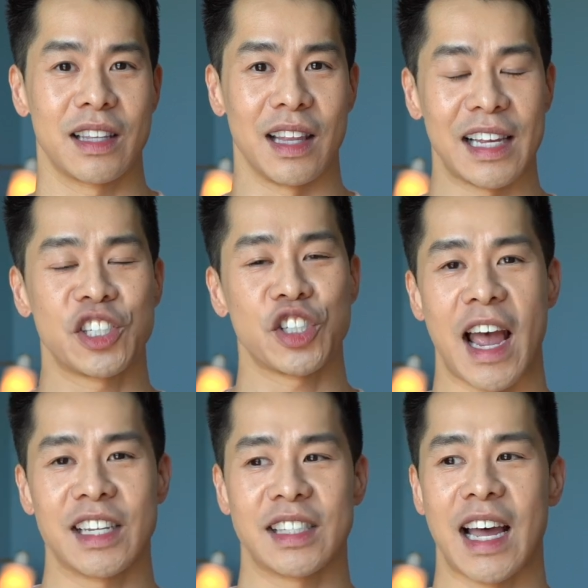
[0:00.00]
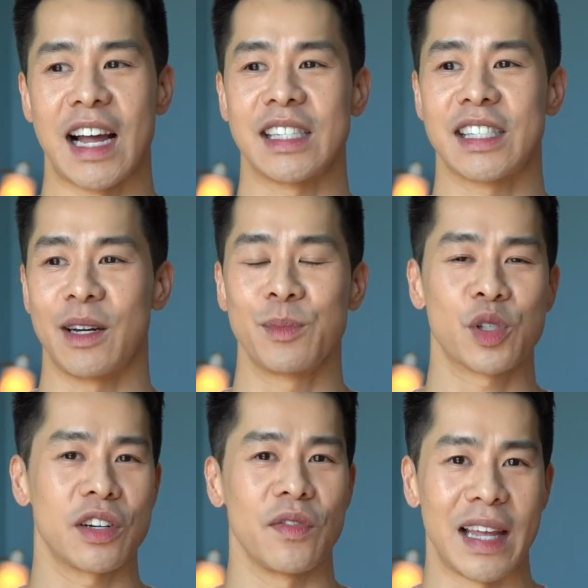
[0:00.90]
the less chance that some
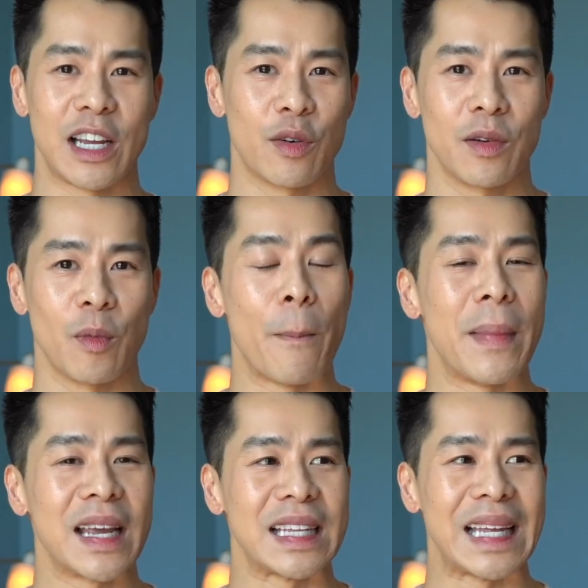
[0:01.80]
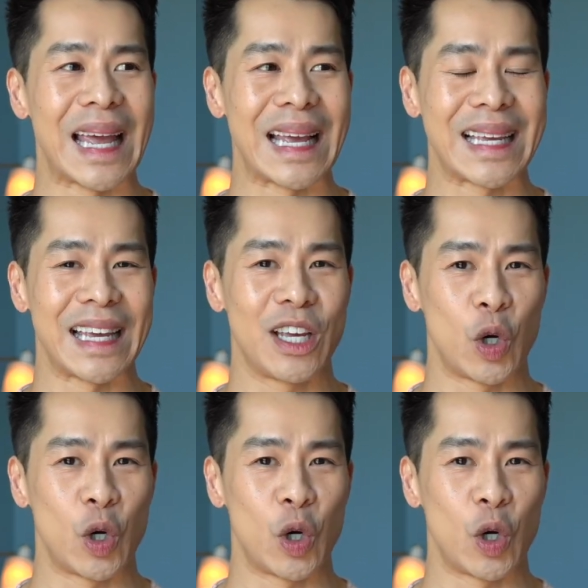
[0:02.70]
sort of liquid will make an icky,